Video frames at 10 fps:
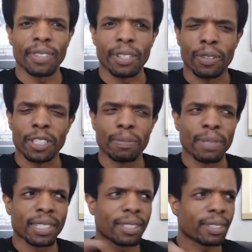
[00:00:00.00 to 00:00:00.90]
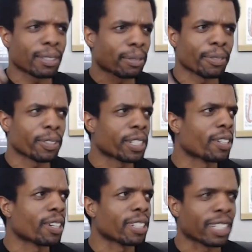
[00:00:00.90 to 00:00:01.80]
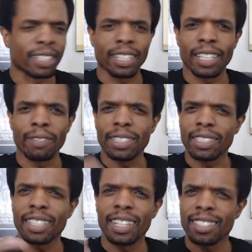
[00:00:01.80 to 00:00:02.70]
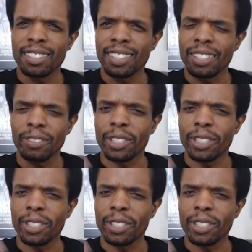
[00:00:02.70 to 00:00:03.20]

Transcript: Christmas, what do you call it, like the gift exchange thing where